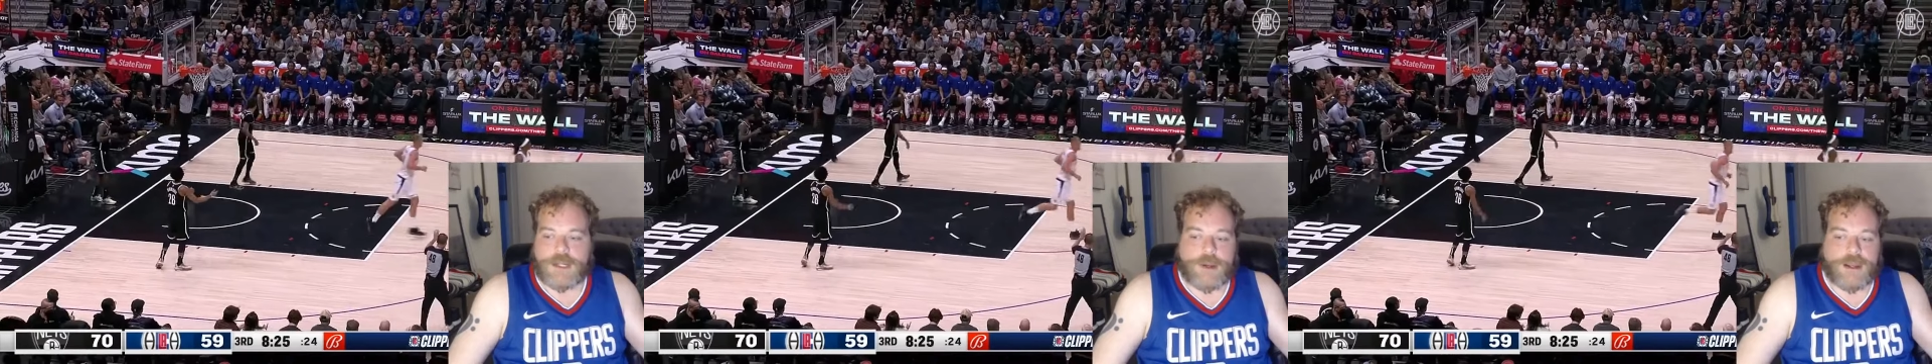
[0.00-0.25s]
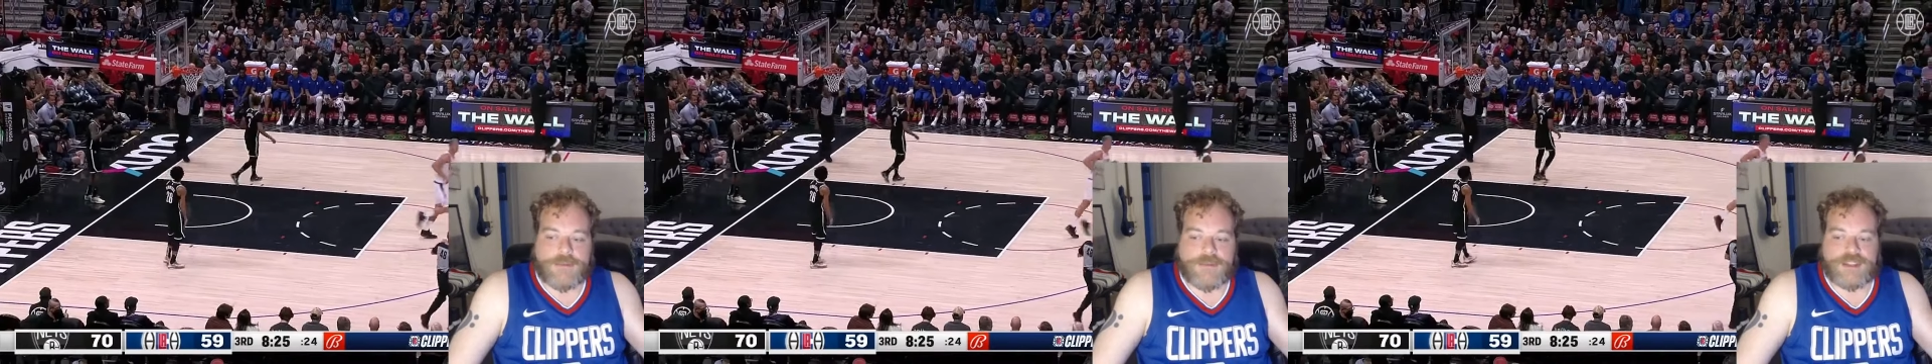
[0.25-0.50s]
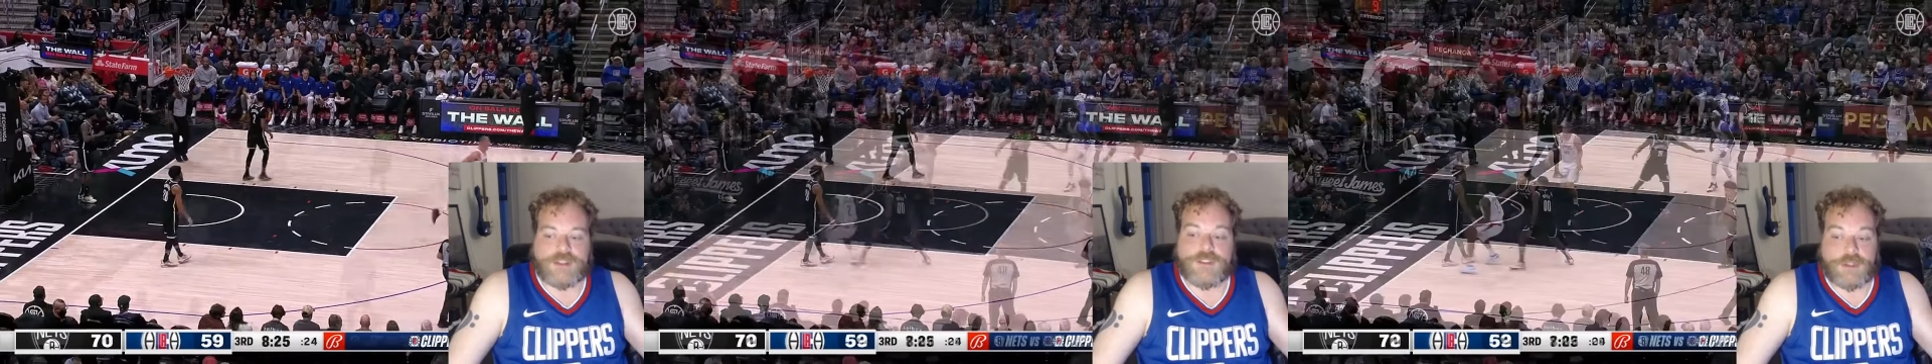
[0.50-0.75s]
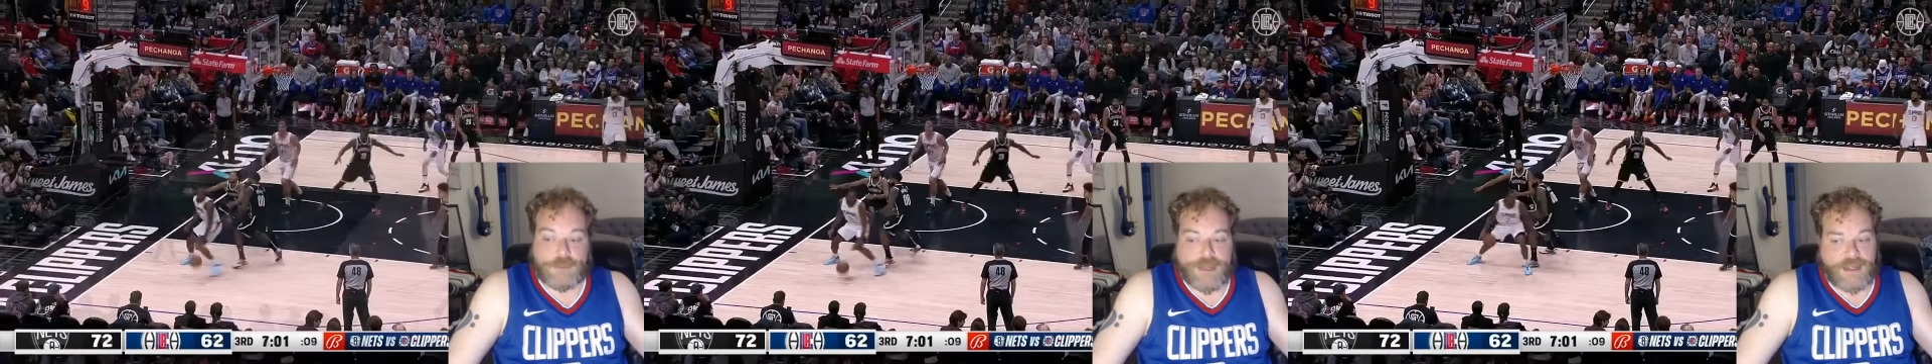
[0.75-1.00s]
no Ivica
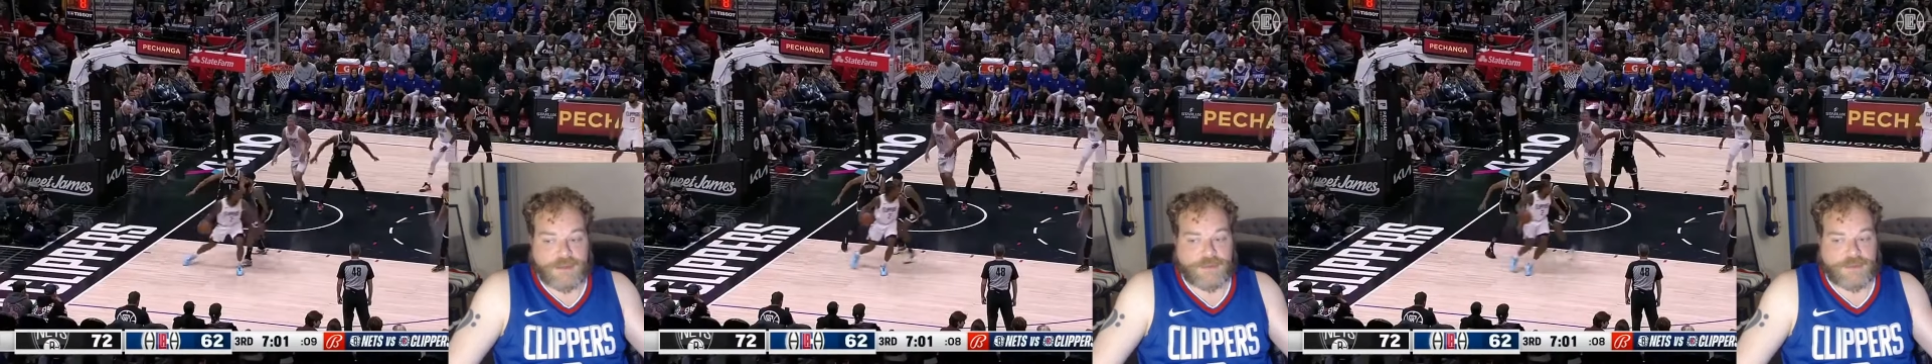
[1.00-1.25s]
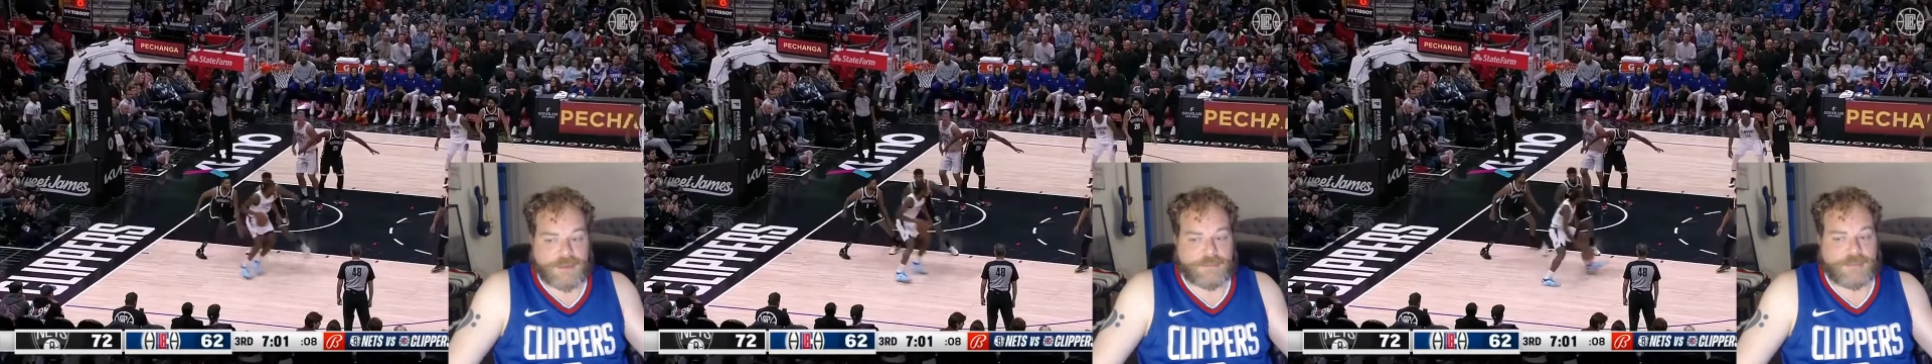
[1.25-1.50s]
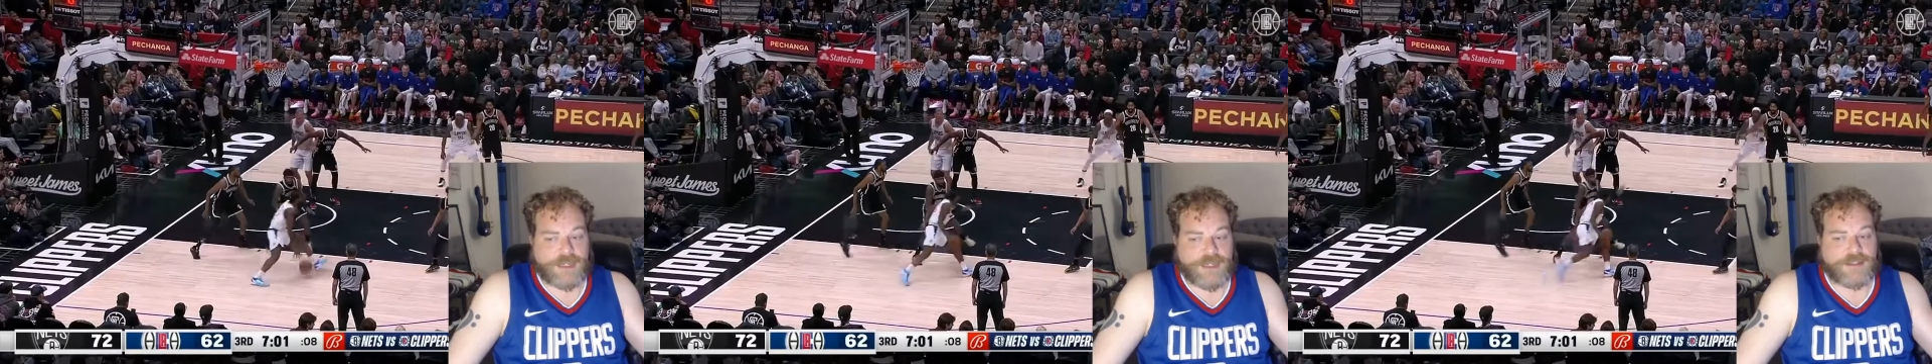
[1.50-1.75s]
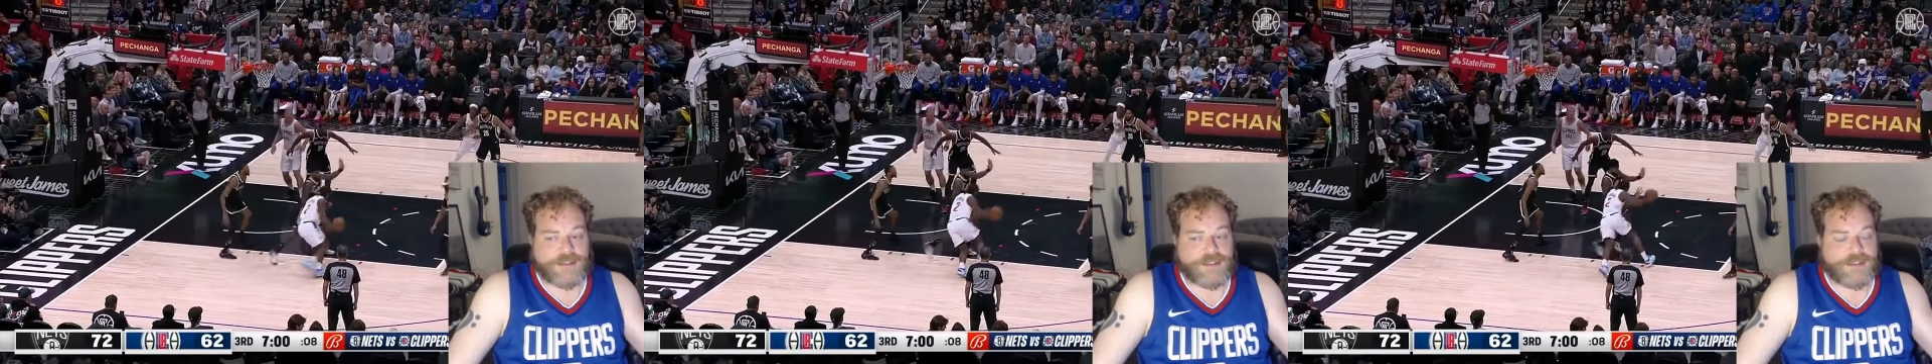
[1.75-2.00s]
Zubac was a big
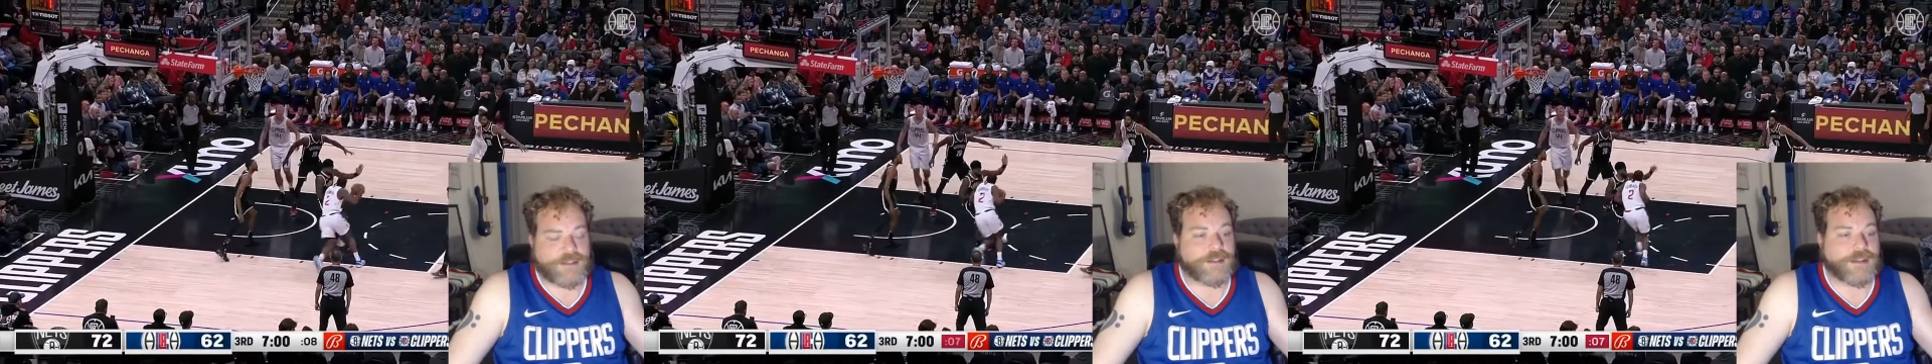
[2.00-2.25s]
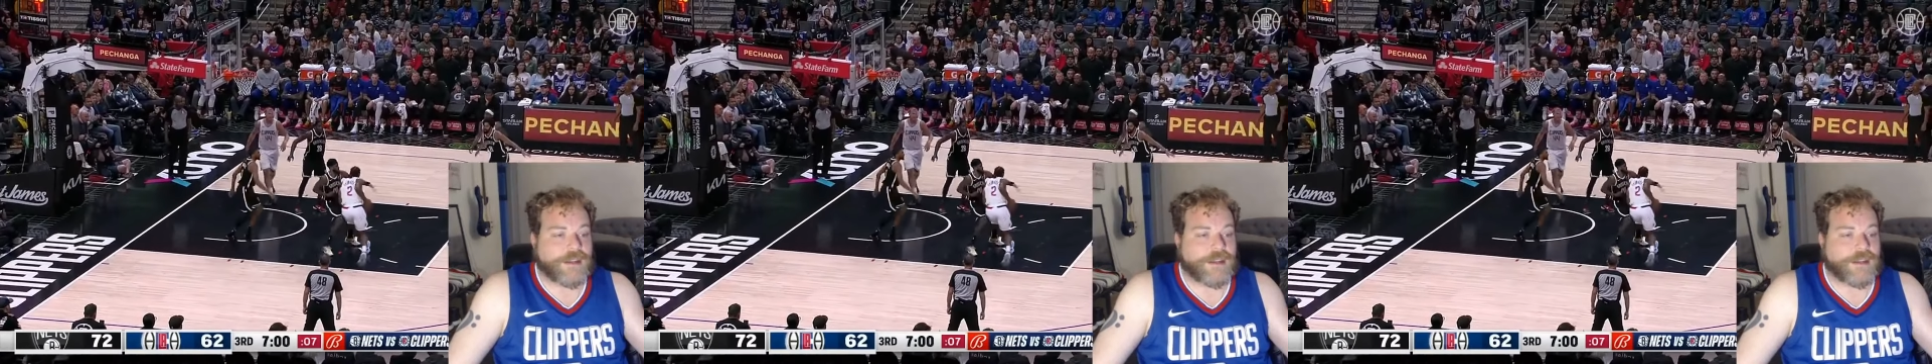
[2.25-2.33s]
deal.